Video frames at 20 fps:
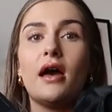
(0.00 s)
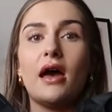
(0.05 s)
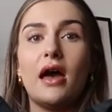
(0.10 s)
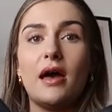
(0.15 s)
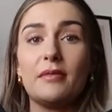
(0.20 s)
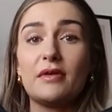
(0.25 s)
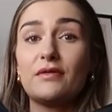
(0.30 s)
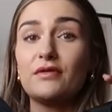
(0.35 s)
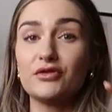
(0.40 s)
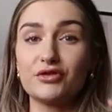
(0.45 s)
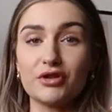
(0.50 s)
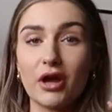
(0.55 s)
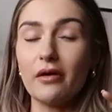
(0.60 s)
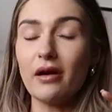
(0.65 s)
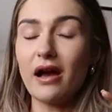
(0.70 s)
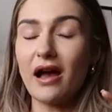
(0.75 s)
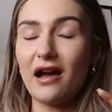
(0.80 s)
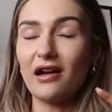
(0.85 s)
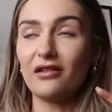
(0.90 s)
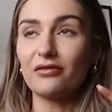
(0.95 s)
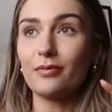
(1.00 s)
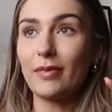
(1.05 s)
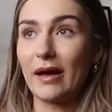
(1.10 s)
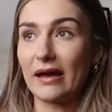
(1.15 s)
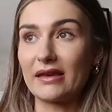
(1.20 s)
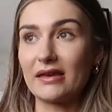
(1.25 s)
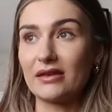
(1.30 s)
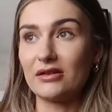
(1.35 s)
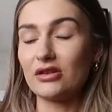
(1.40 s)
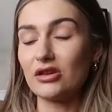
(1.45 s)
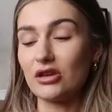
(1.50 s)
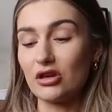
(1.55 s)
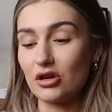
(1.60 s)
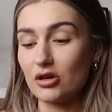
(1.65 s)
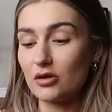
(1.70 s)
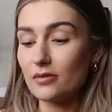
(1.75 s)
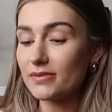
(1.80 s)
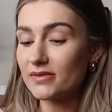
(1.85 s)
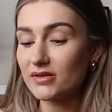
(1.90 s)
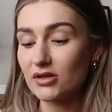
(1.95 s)
If you don't have packing
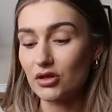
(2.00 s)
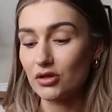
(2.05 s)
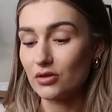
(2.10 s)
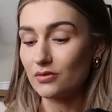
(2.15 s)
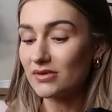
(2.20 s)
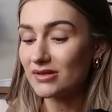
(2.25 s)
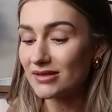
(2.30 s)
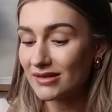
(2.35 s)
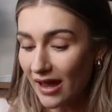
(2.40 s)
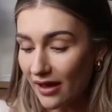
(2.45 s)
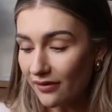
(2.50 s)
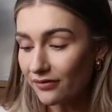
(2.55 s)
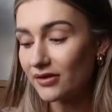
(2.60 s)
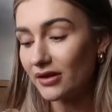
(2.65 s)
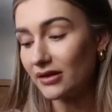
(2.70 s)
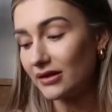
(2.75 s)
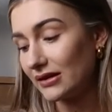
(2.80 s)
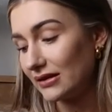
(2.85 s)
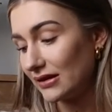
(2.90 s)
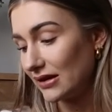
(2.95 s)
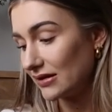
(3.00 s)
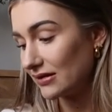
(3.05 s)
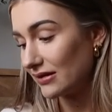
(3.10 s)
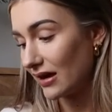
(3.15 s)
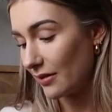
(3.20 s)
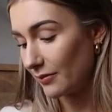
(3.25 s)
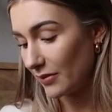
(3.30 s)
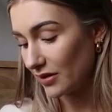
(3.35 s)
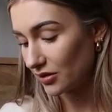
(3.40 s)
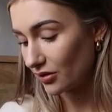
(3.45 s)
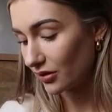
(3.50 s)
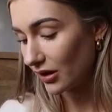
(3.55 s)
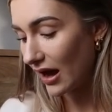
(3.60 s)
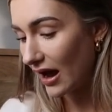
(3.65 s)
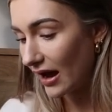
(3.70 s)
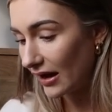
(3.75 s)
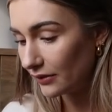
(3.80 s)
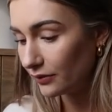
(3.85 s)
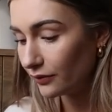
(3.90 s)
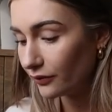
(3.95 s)
cubes, you definitely need them in your
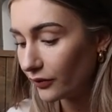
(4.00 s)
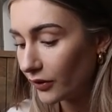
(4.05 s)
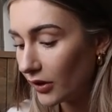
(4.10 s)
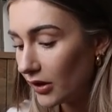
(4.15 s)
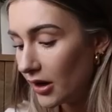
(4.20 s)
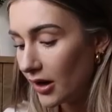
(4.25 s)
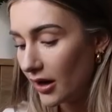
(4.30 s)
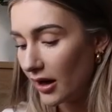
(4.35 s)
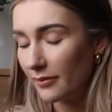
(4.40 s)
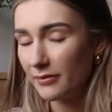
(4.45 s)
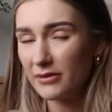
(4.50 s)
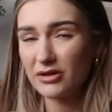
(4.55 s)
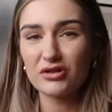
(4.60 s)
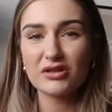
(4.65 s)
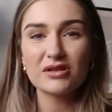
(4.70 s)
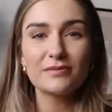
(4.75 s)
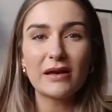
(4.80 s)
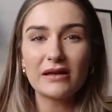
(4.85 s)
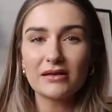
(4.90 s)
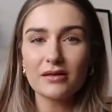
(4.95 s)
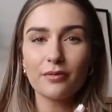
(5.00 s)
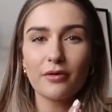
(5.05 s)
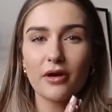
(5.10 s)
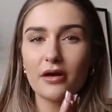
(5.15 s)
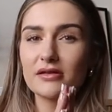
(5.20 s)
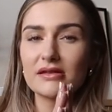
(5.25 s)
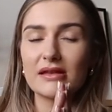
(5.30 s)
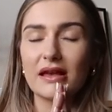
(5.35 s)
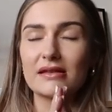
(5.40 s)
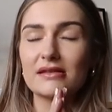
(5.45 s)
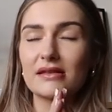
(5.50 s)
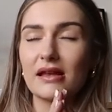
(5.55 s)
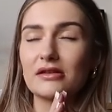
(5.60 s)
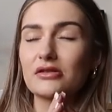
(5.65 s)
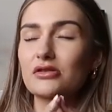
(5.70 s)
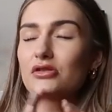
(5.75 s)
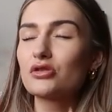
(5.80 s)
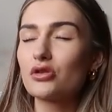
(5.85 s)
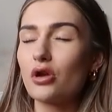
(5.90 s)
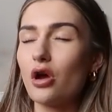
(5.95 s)
life. And they just make the process
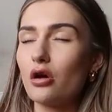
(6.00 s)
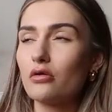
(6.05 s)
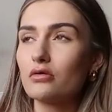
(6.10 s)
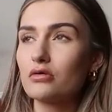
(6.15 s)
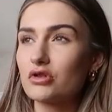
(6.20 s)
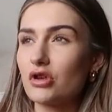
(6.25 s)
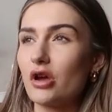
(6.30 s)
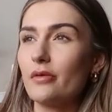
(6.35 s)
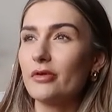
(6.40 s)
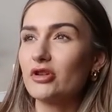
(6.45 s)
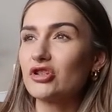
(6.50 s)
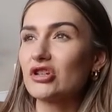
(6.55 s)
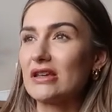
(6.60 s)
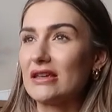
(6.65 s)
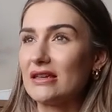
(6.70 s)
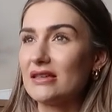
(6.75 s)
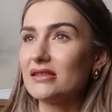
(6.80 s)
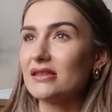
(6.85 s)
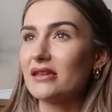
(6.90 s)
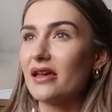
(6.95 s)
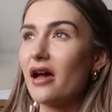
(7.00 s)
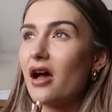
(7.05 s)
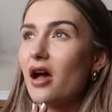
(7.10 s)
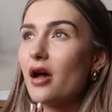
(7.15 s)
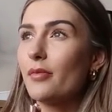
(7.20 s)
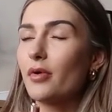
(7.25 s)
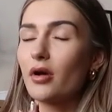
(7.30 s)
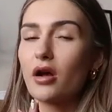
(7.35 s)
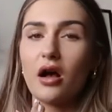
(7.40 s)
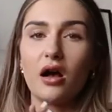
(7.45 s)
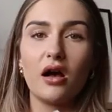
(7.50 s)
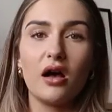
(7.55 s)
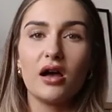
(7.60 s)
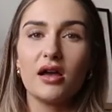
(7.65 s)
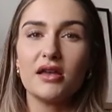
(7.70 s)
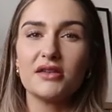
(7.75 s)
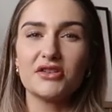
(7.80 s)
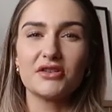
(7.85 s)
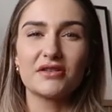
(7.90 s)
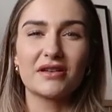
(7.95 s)
like so much easier
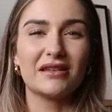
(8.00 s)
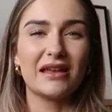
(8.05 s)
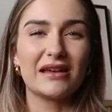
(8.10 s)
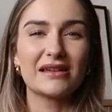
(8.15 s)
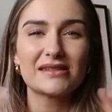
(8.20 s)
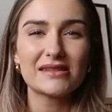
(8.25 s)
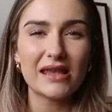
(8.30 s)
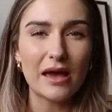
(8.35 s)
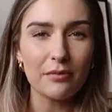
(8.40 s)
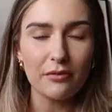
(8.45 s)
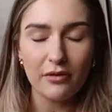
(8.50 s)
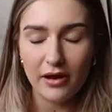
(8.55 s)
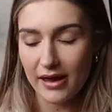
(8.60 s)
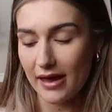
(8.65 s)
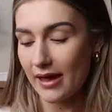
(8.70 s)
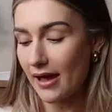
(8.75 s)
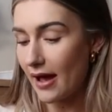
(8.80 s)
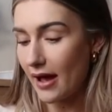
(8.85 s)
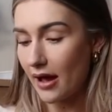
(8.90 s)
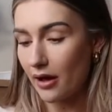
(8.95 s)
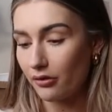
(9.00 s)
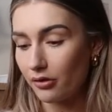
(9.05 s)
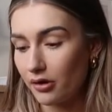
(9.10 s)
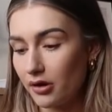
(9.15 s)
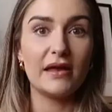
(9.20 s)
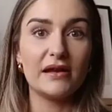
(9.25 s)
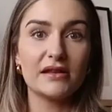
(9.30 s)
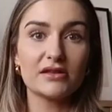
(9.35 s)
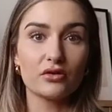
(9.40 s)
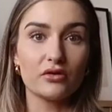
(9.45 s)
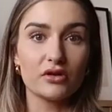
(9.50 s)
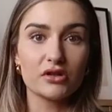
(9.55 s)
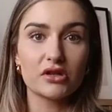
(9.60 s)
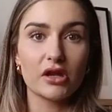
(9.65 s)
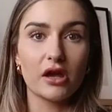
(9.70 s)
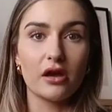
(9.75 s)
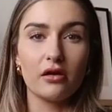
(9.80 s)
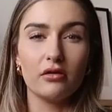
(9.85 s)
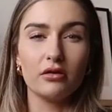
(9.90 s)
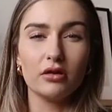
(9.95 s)
because you can like separate it out. And then it's
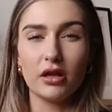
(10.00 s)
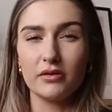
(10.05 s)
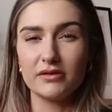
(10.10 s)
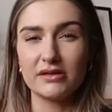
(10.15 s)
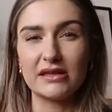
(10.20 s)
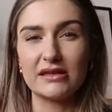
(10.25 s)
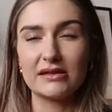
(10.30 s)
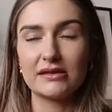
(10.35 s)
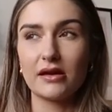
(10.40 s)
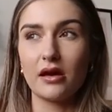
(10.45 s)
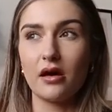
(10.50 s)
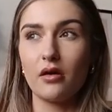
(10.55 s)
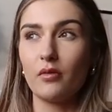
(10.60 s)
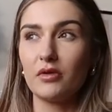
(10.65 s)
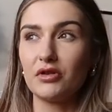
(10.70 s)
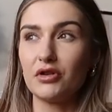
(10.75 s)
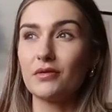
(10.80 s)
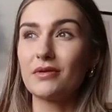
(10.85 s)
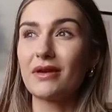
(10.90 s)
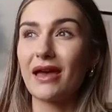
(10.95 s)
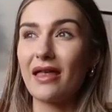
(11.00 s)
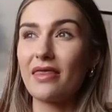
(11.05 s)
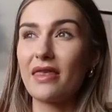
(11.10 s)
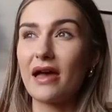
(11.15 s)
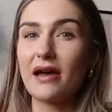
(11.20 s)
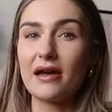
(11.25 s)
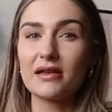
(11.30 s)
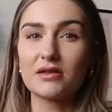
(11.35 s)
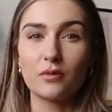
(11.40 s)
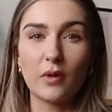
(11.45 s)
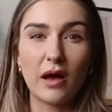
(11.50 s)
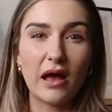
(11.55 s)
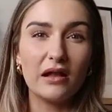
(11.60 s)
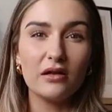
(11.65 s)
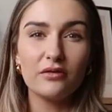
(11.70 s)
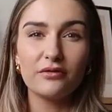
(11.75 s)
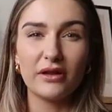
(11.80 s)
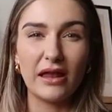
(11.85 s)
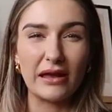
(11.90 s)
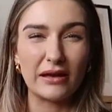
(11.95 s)
also loads easier when you get there as
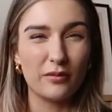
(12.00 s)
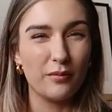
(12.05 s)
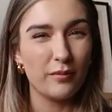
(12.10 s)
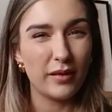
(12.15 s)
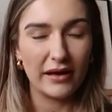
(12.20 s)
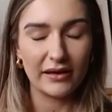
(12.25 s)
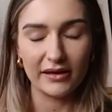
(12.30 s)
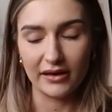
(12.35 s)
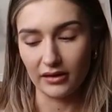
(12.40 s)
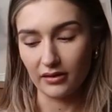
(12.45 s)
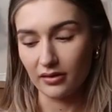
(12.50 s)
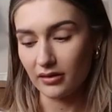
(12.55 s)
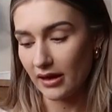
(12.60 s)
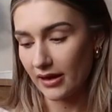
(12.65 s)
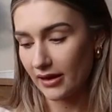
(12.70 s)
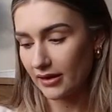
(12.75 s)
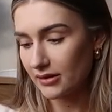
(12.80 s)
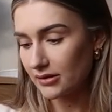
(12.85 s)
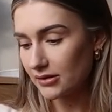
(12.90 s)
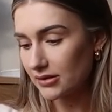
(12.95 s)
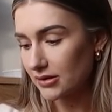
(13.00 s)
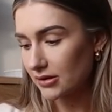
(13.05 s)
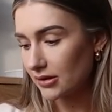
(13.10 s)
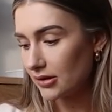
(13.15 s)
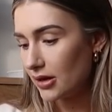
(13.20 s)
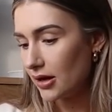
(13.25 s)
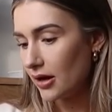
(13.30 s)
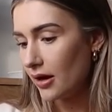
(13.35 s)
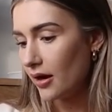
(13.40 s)
well for like unpacking and things.